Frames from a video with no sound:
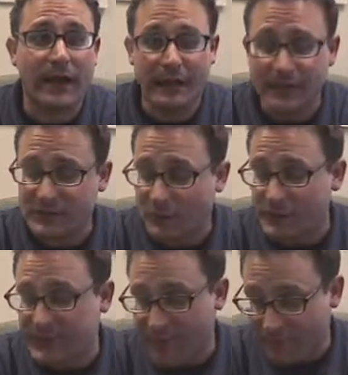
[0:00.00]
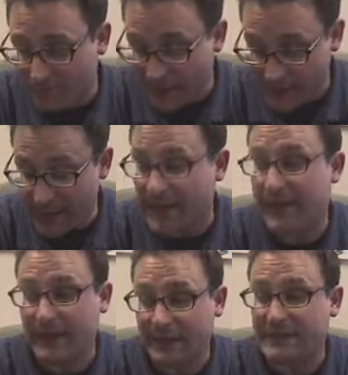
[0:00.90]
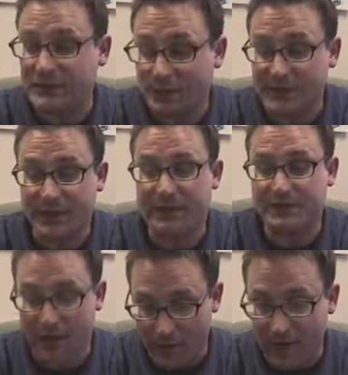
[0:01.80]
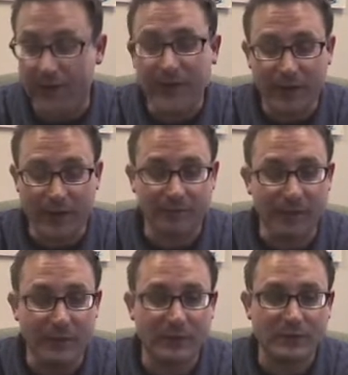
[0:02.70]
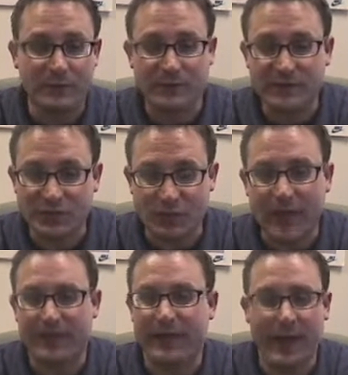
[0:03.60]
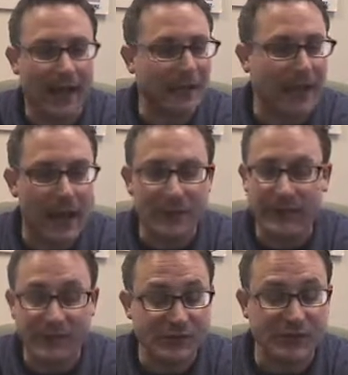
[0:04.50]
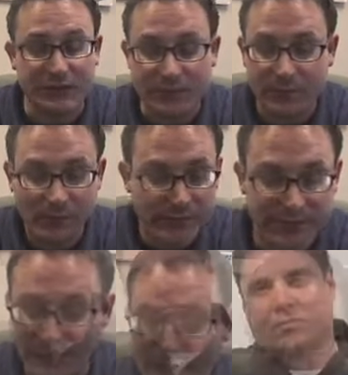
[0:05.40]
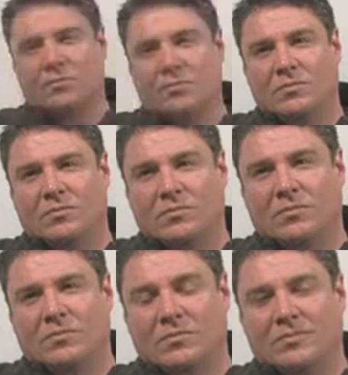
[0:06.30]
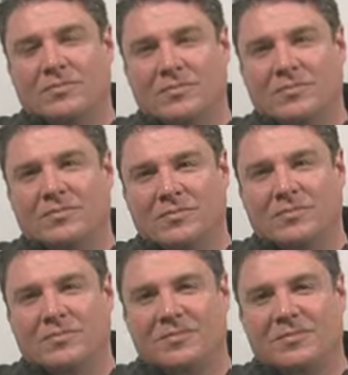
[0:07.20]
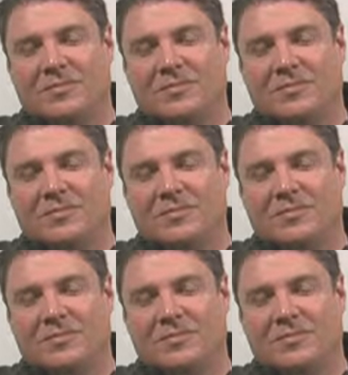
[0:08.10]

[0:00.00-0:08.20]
I like stories that are funny and I like stories that are dark. And if people can sort of strike that combination, they should really send things along. I think it's going to be a lot of fun.